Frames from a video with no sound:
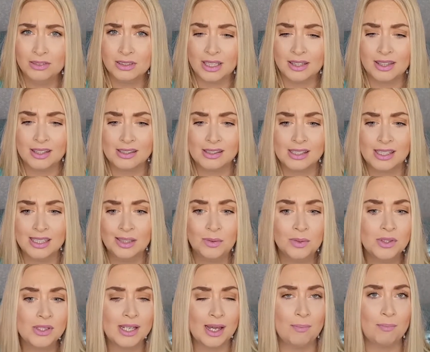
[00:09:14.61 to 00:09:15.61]
I think the Sleek
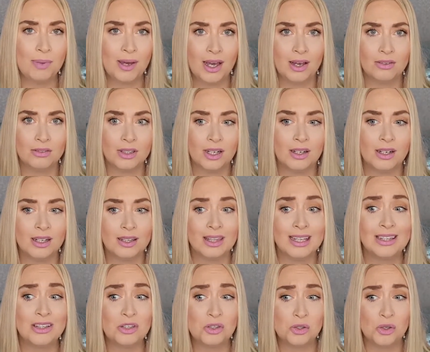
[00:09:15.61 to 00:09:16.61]
one's £10 and I
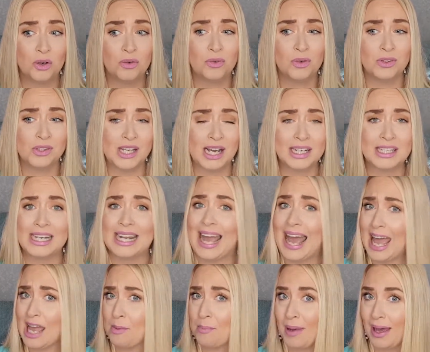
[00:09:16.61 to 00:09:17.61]
think the Soft one's actually
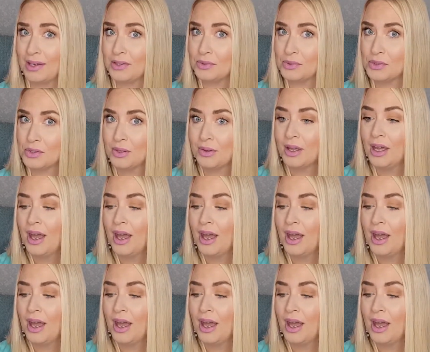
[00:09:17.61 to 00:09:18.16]
£8.